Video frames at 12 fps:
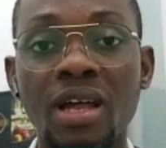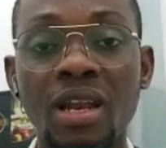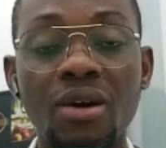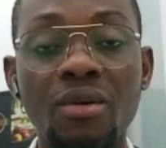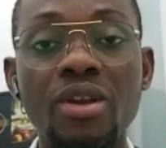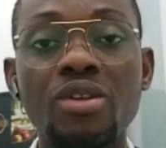
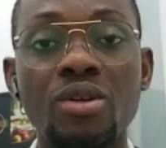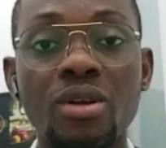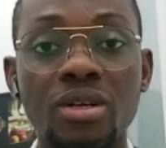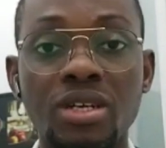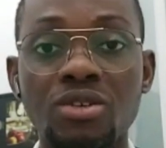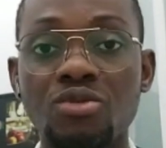allowing
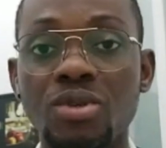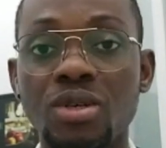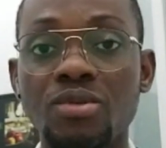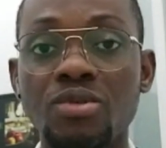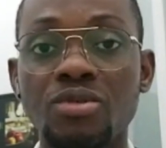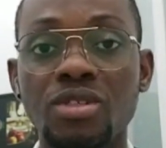your doctor to
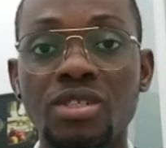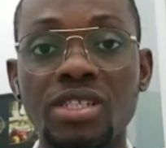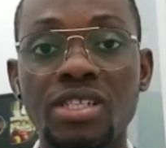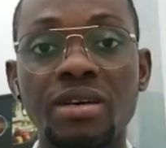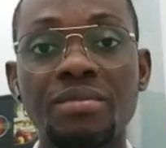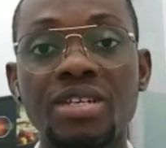be able to
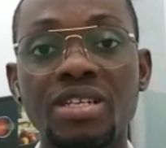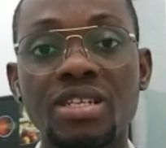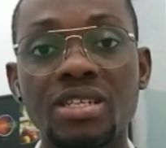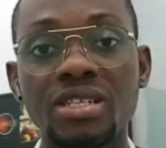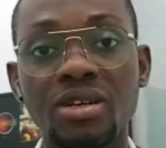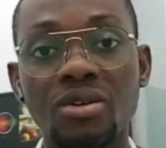see them
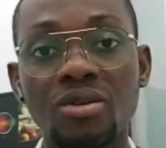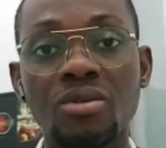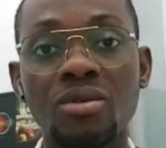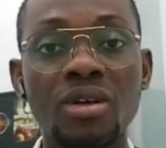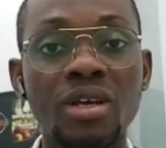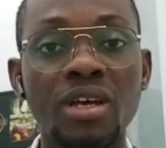in
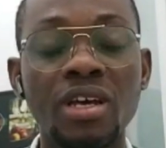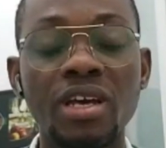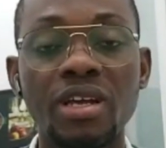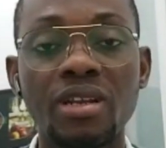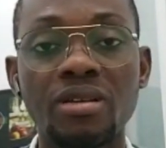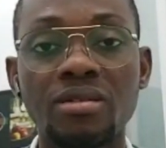detail
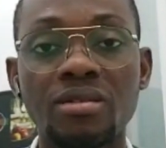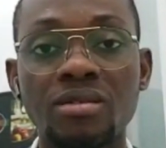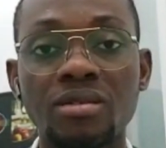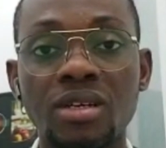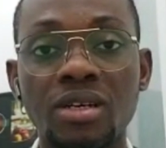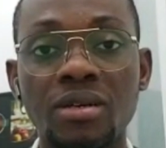
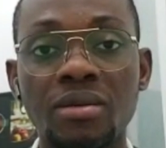and